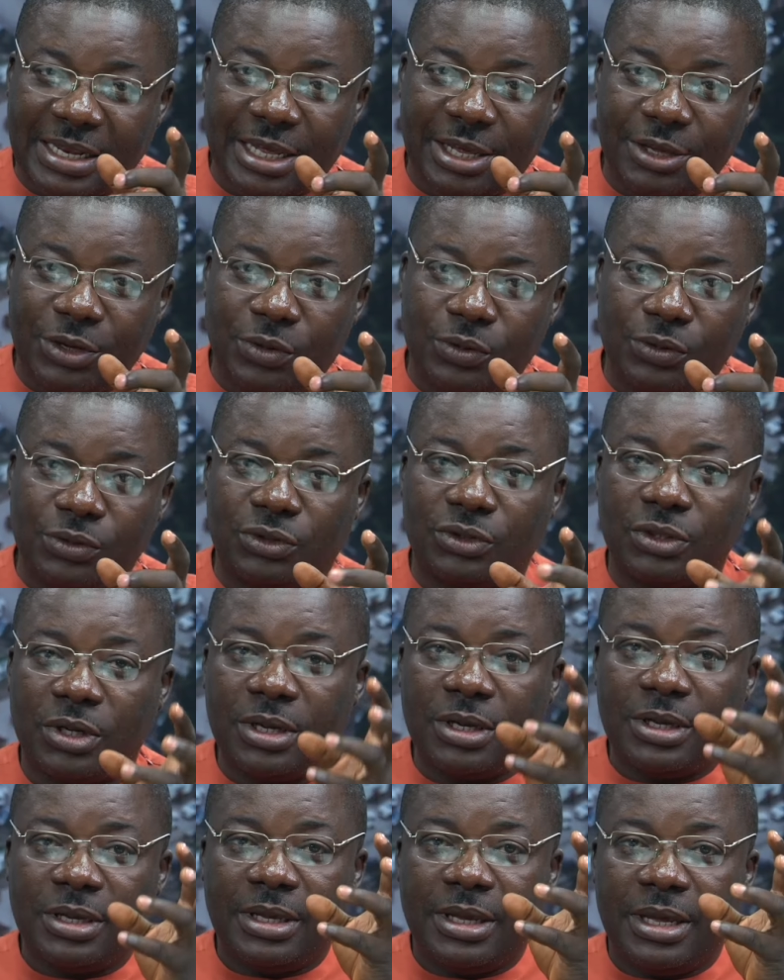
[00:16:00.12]
they use
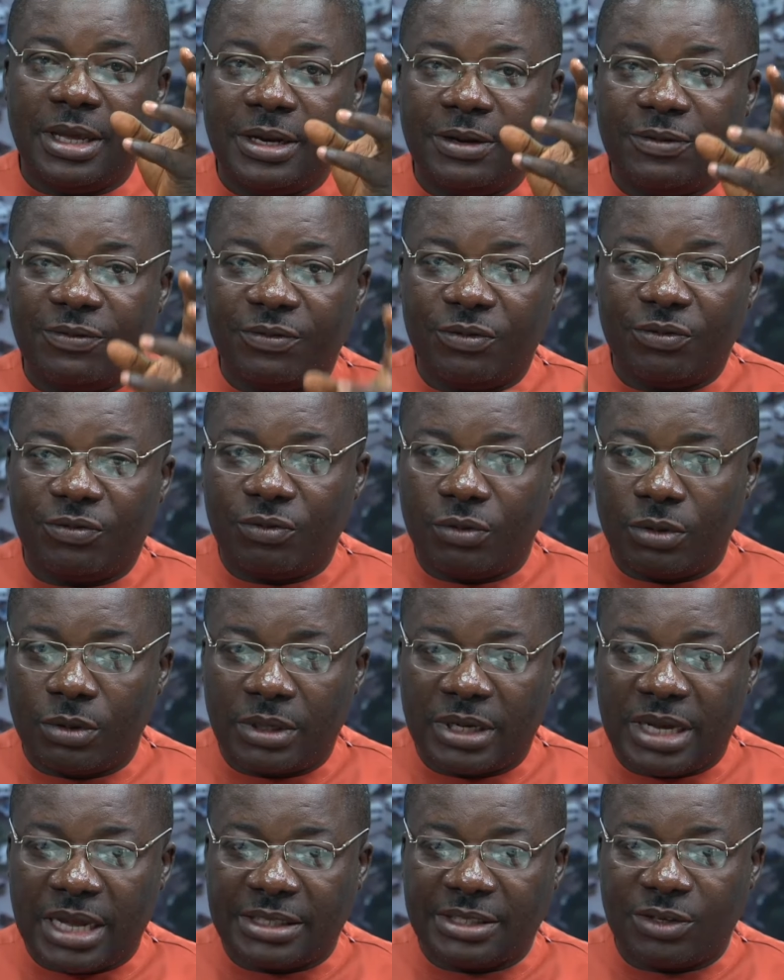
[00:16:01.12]

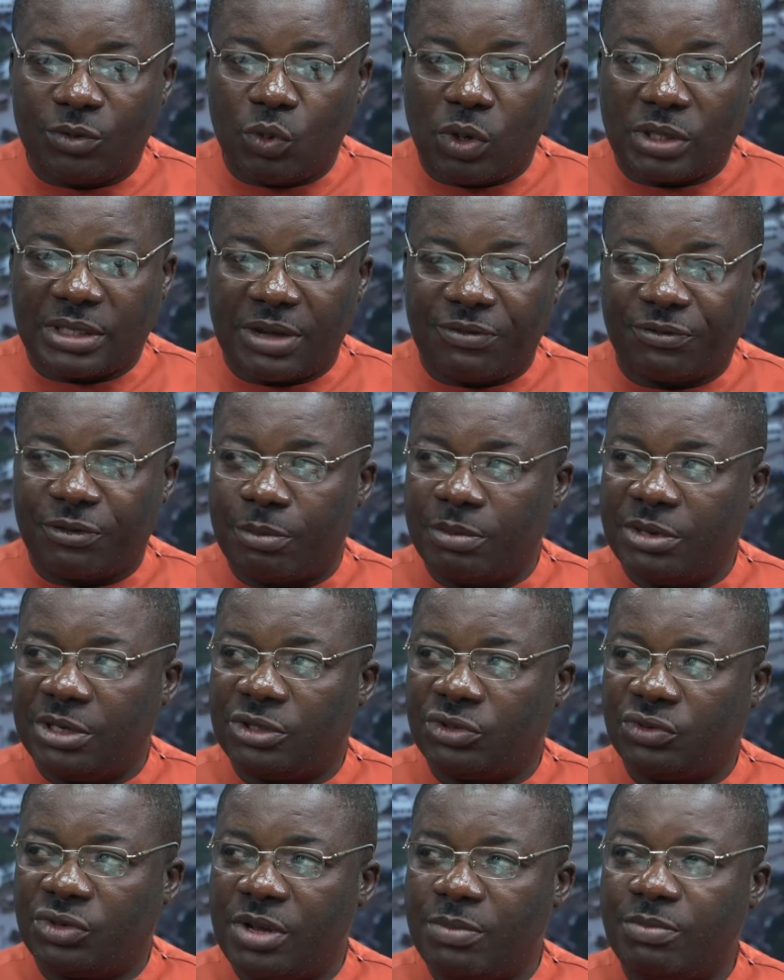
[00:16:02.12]
in getting water from the
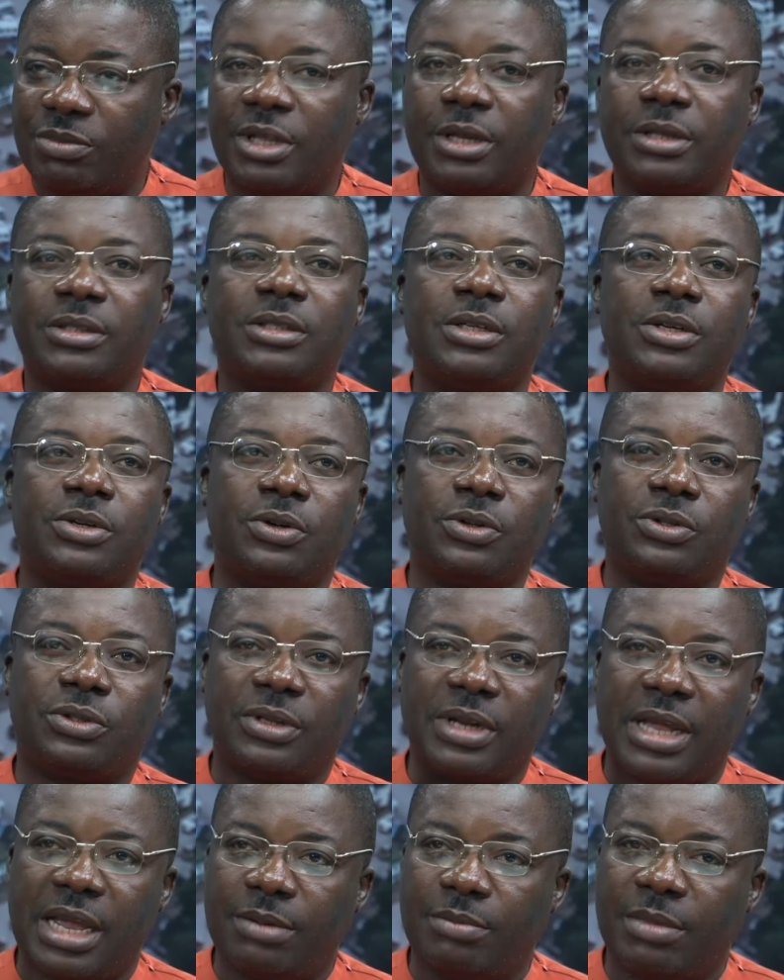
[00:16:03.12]
stream, they still go
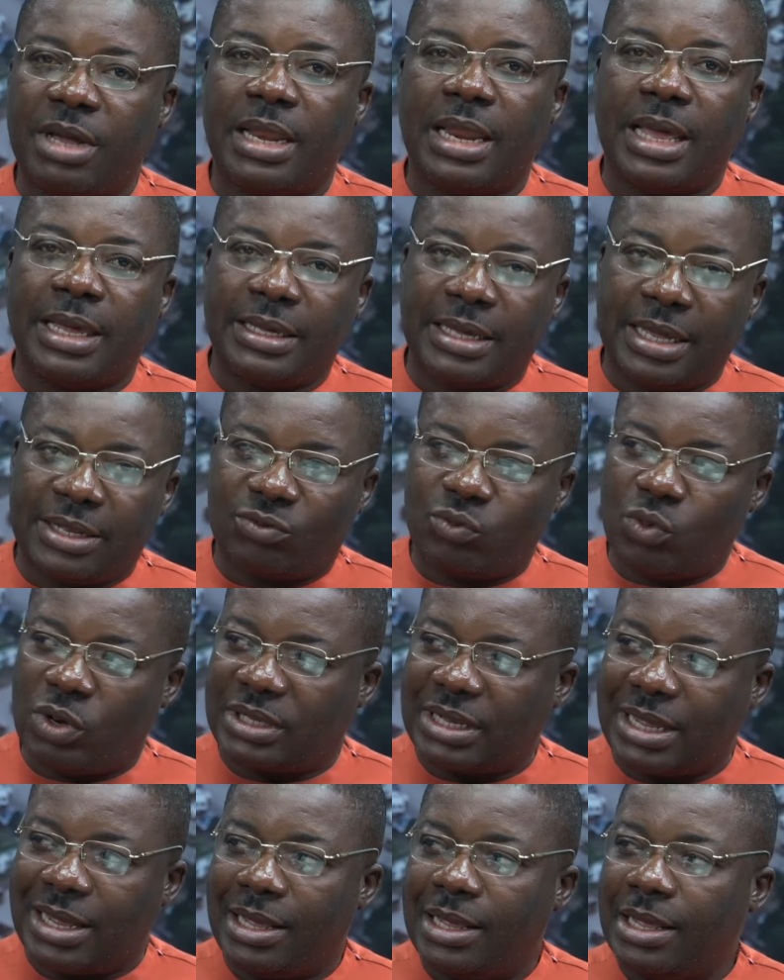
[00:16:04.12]
to Ninth Mile and get
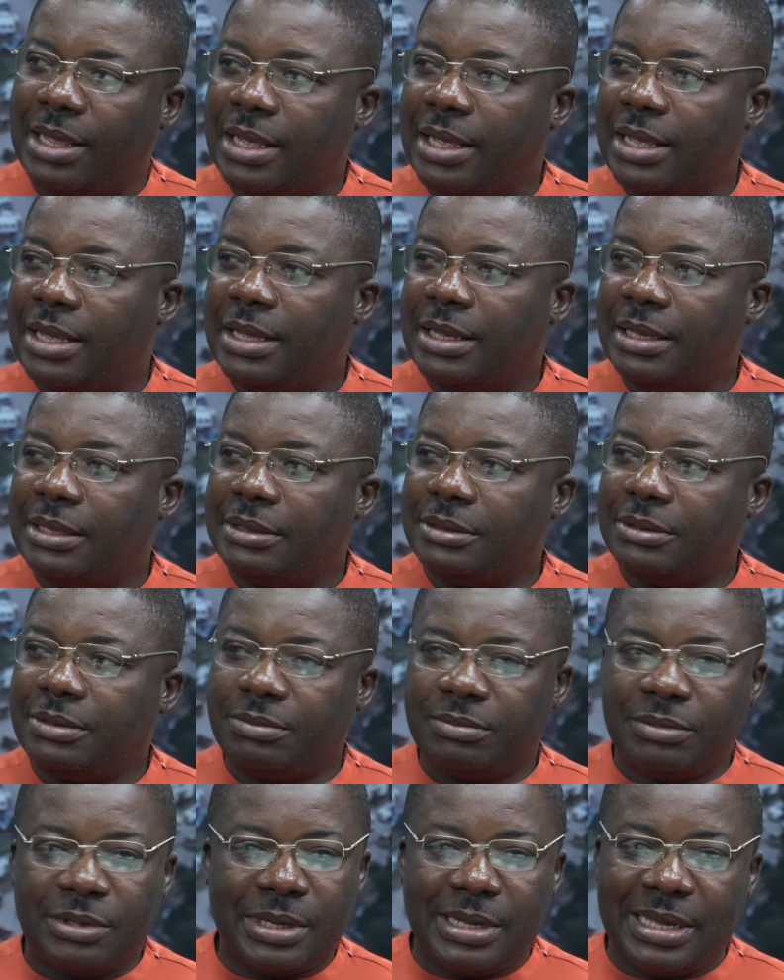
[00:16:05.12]
water.
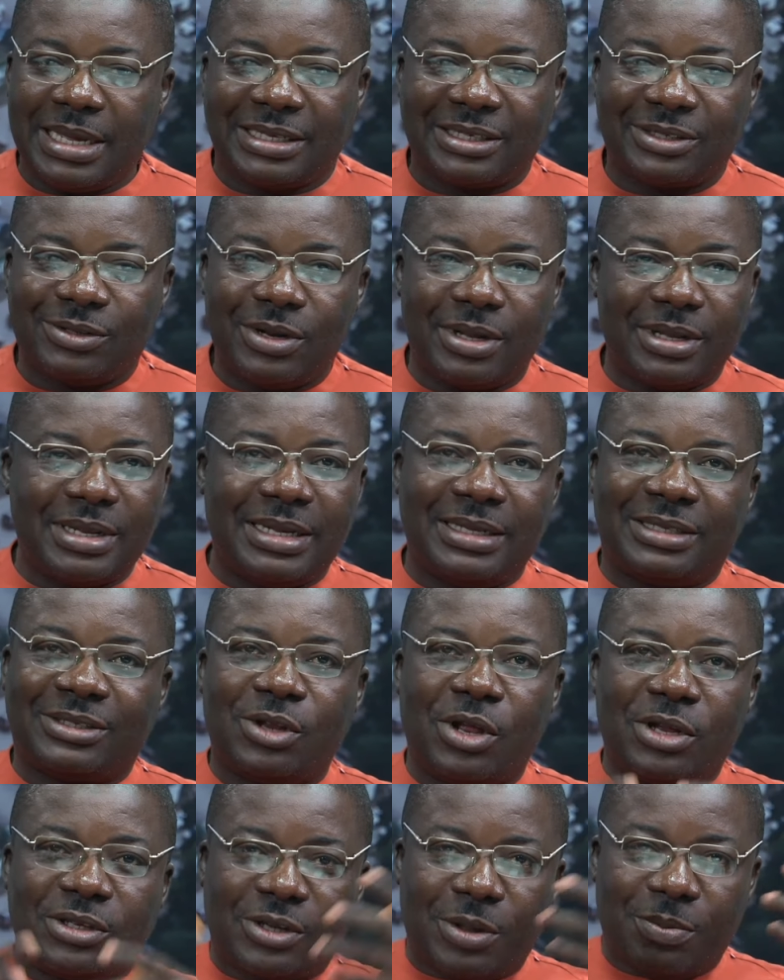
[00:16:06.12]
It's
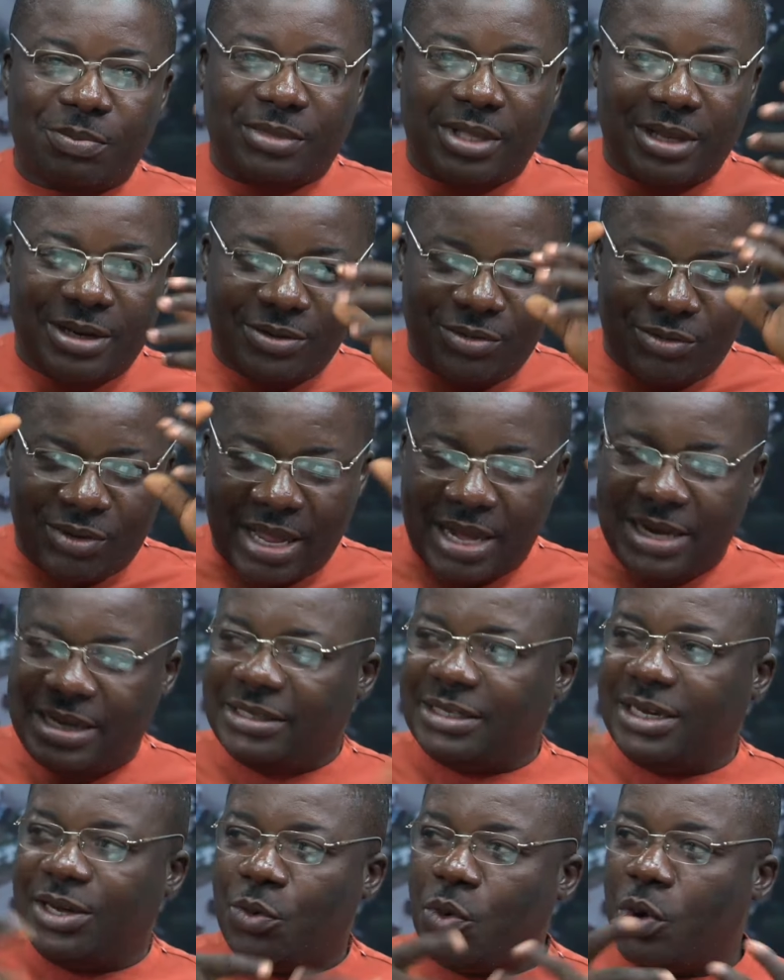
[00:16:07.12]
not something you can
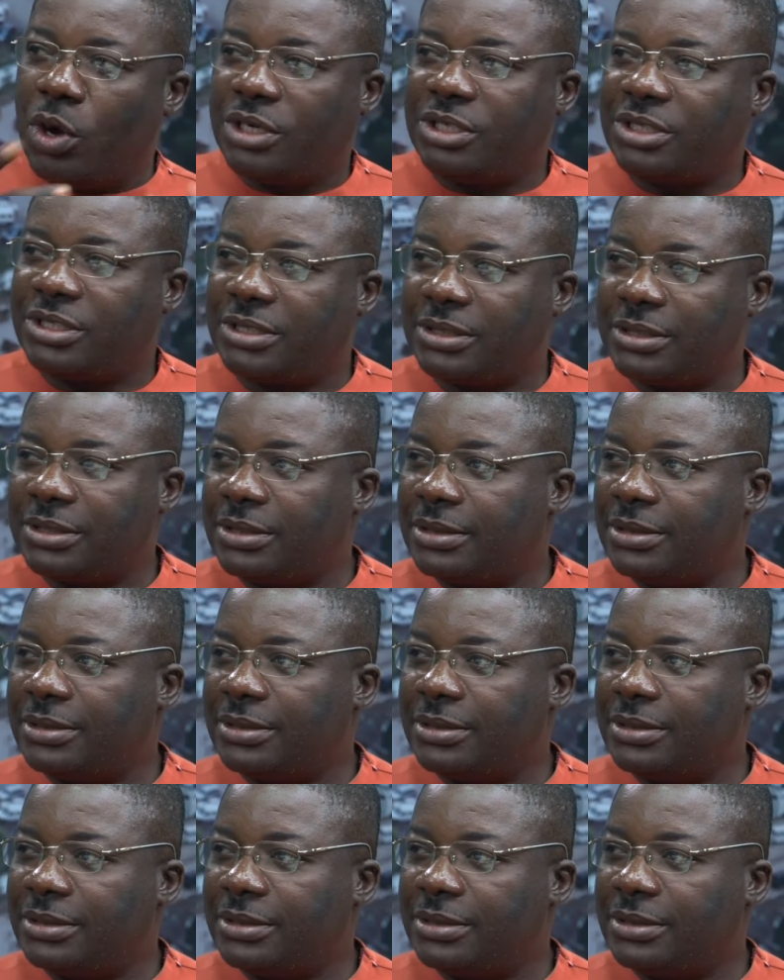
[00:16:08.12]
easily wash.